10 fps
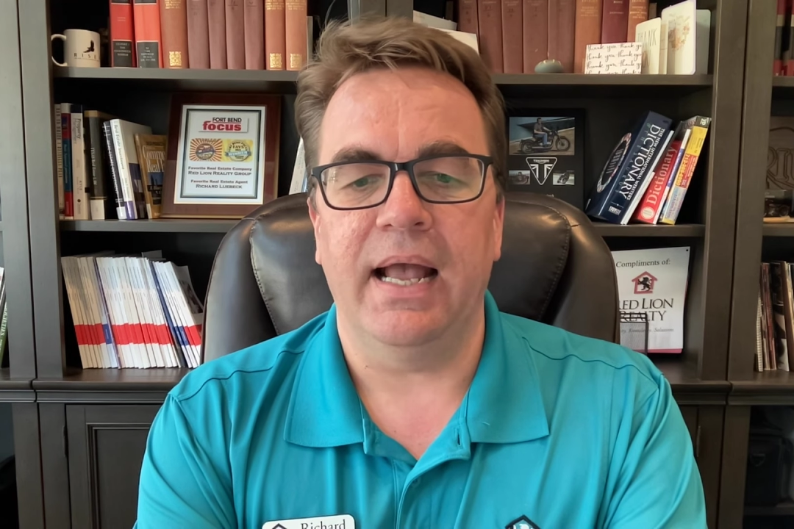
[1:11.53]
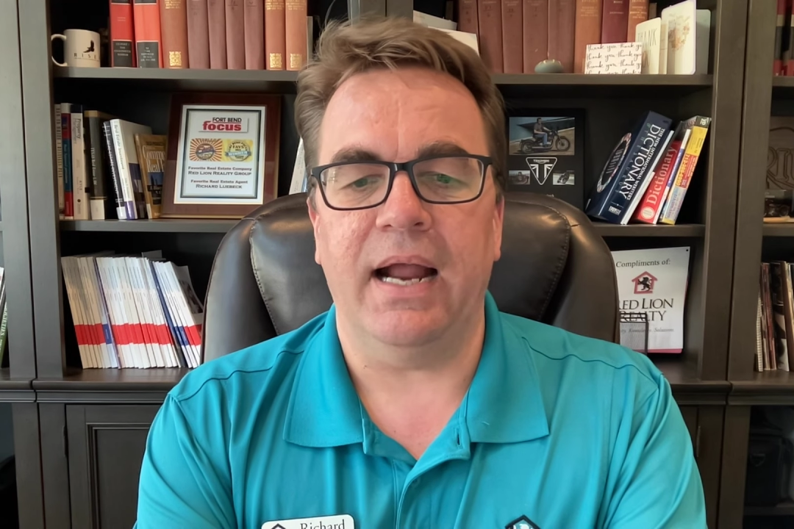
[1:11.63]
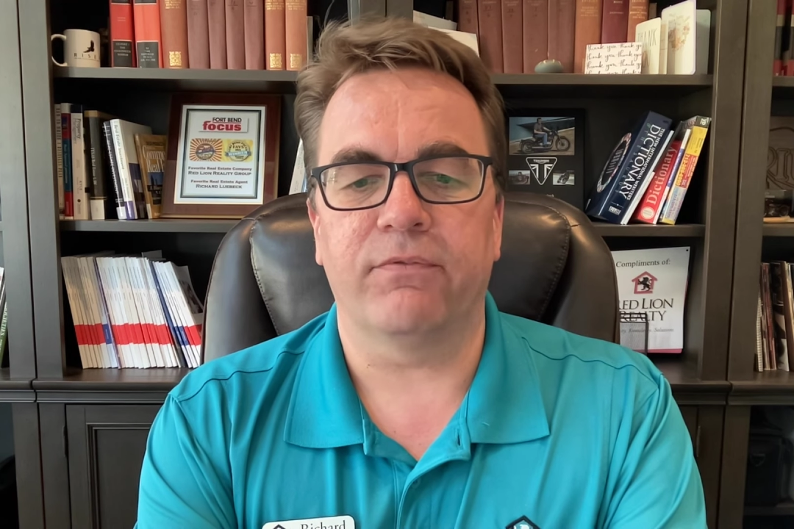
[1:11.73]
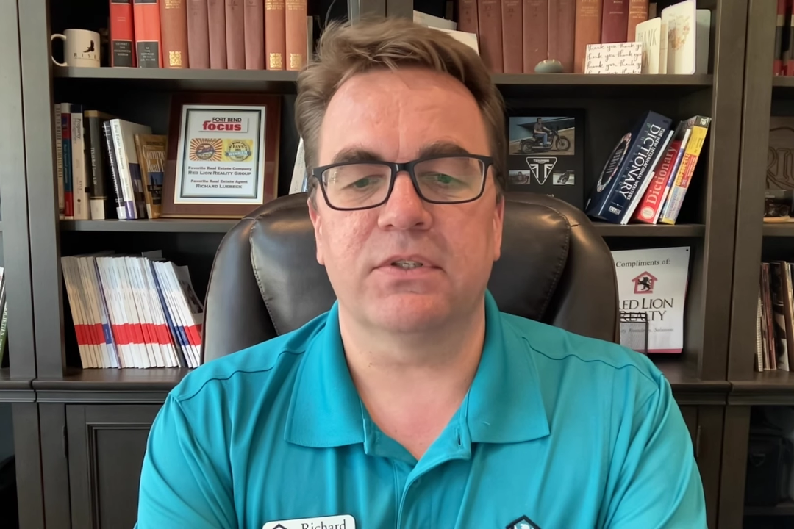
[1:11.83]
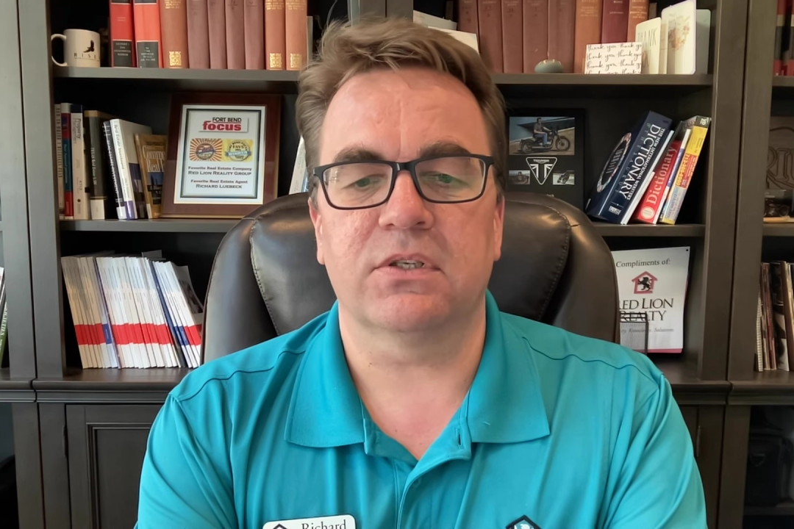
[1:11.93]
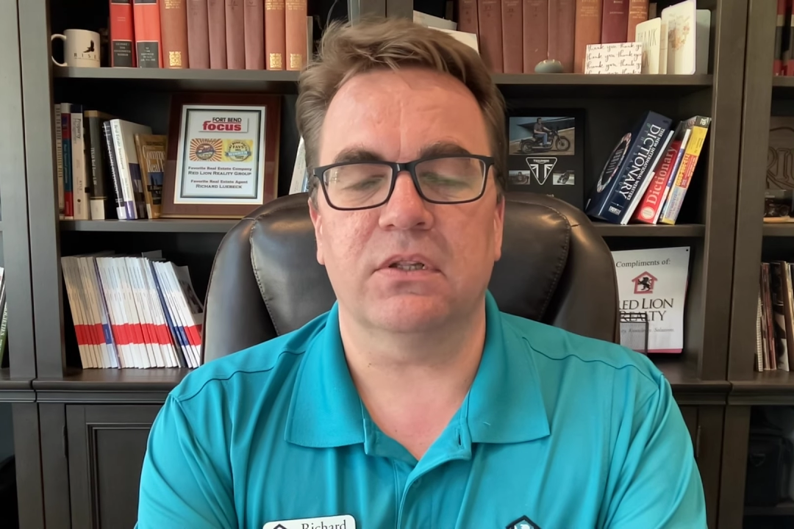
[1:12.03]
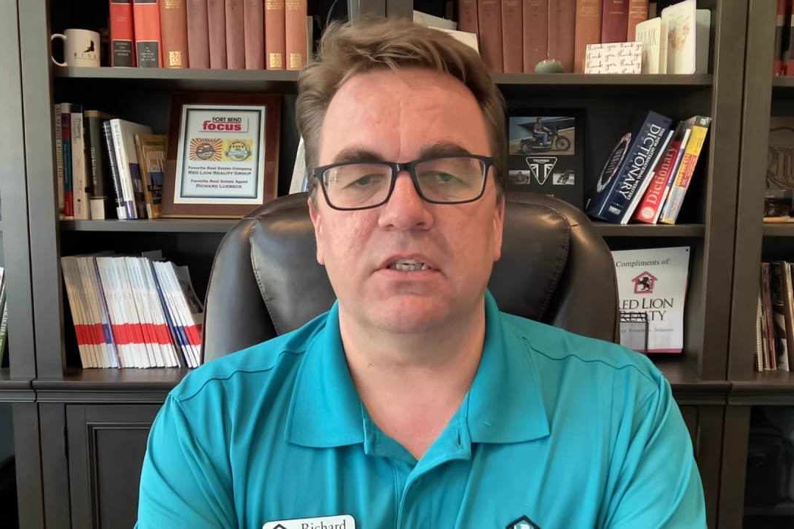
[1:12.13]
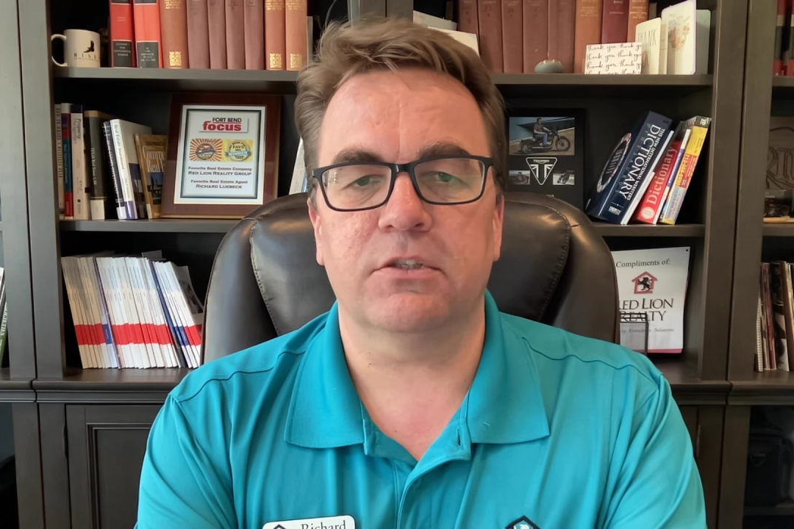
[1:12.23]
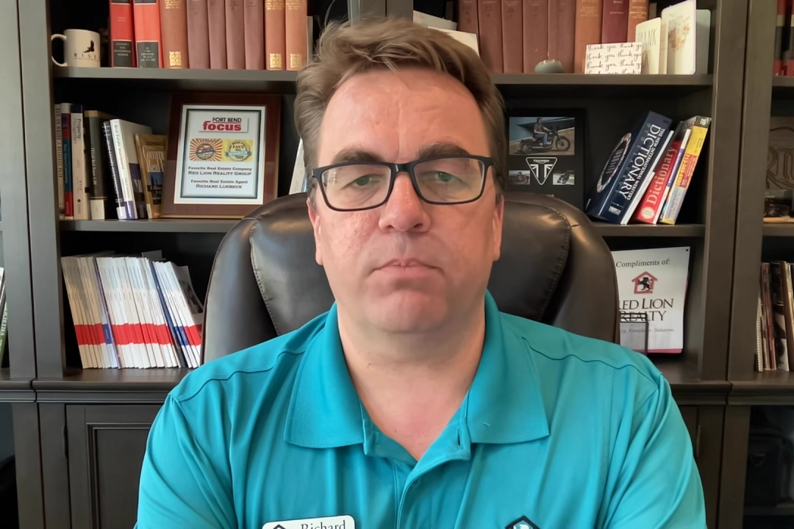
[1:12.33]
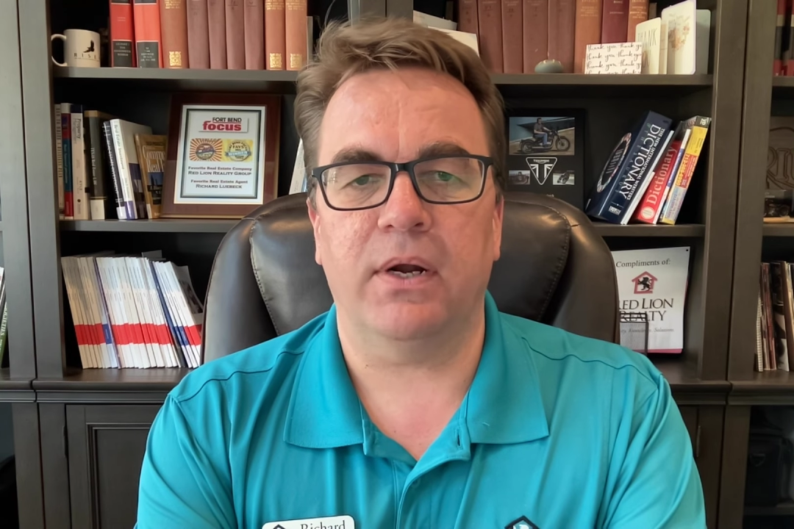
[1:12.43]
Average
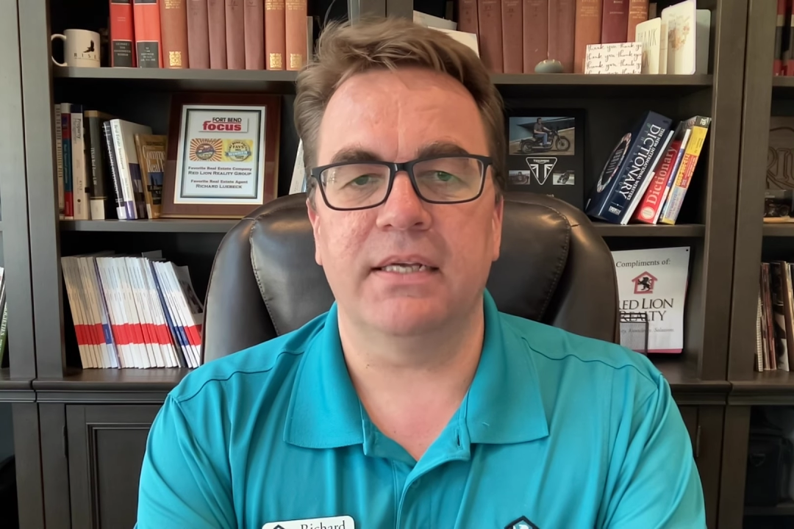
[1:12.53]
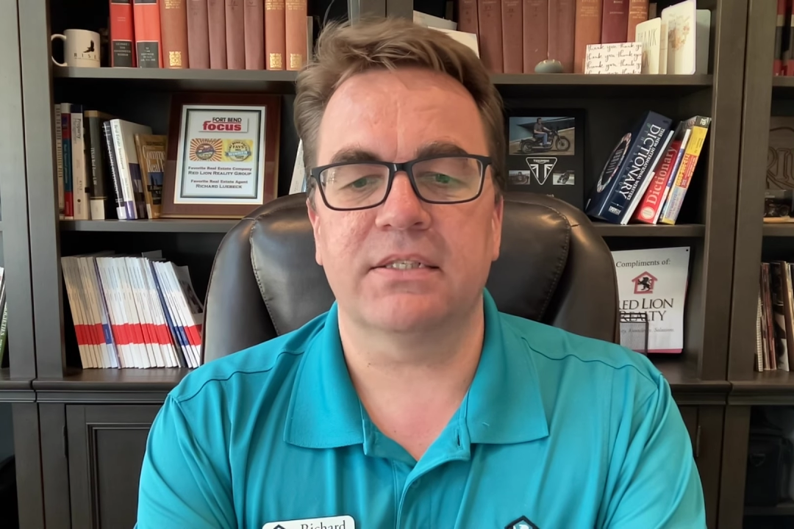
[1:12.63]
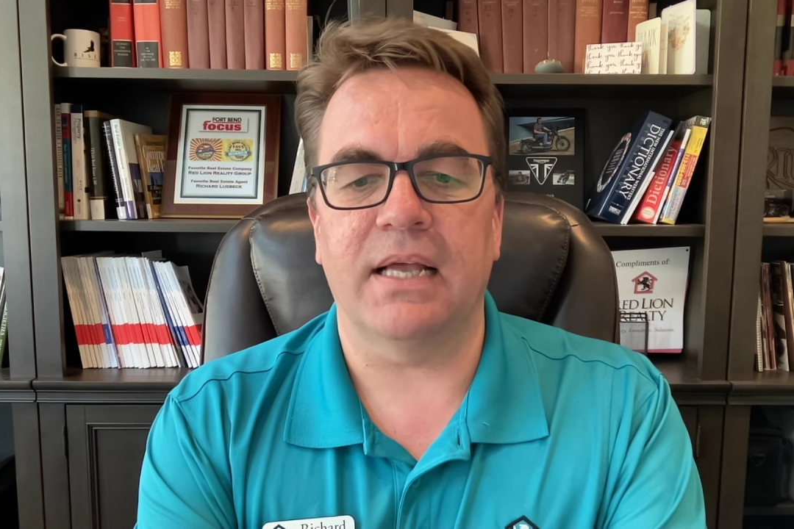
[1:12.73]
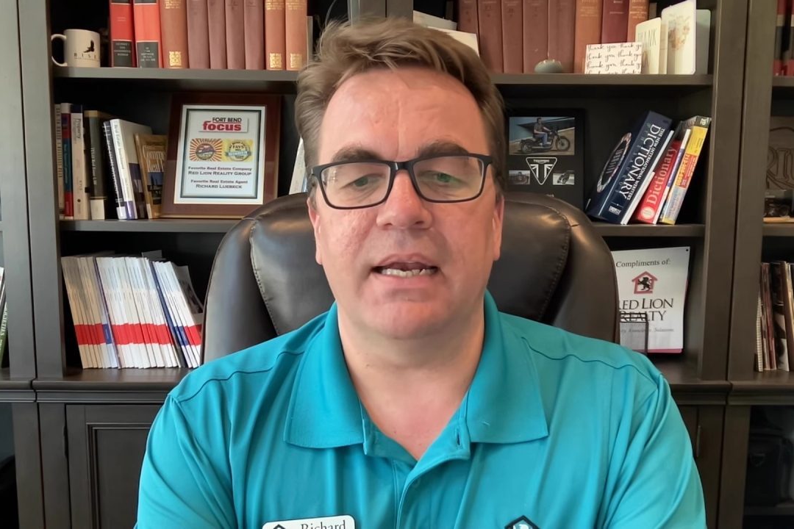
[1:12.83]
list price